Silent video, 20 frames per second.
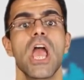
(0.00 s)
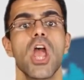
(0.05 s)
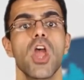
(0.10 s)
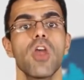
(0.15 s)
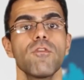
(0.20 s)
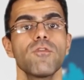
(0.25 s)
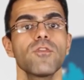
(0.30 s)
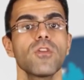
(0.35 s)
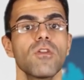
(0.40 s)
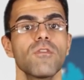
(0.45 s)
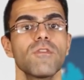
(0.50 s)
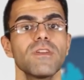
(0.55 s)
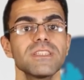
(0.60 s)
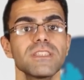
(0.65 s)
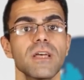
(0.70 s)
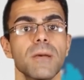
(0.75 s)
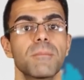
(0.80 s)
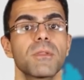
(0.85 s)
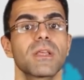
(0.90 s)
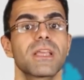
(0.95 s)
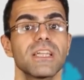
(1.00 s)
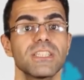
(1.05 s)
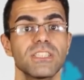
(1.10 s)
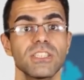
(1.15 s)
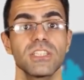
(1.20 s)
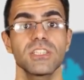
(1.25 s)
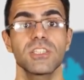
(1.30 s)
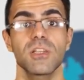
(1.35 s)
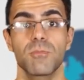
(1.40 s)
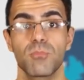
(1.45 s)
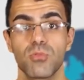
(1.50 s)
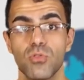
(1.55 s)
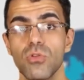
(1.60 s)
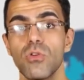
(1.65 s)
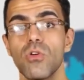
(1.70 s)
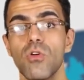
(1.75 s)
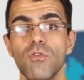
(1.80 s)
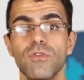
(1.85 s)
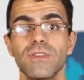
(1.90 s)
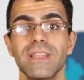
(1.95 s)
If your visa application is
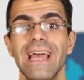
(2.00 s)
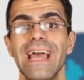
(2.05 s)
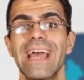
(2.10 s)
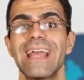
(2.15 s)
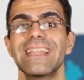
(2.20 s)
approved,